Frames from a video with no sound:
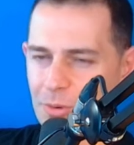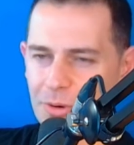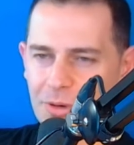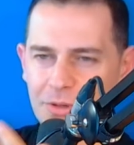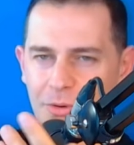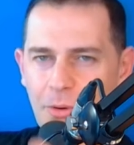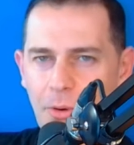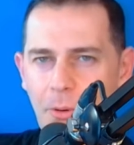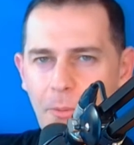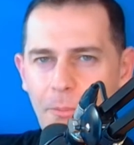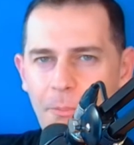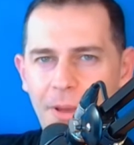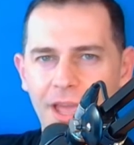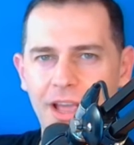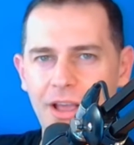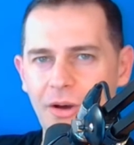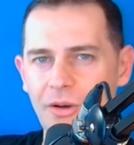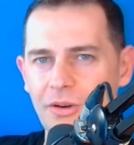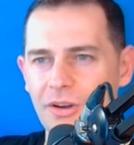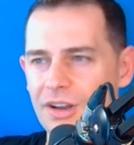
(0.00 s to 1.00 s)
You wanted to go
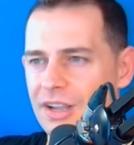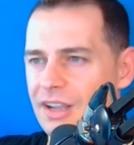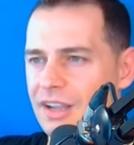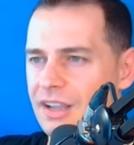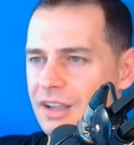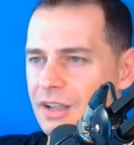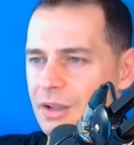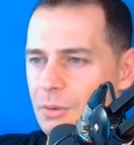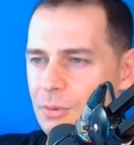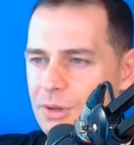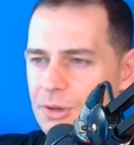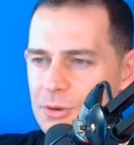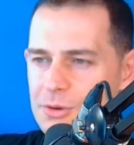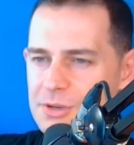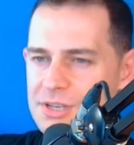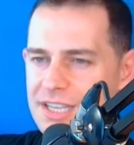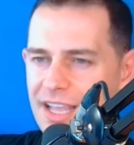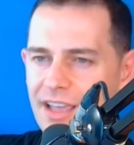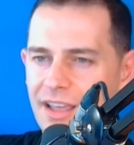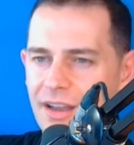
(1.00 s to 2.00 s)
back on
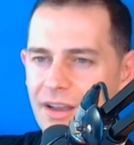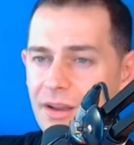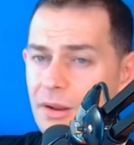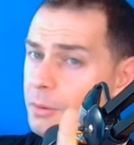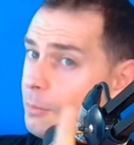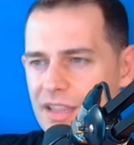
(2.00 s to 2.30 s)
Windows 10.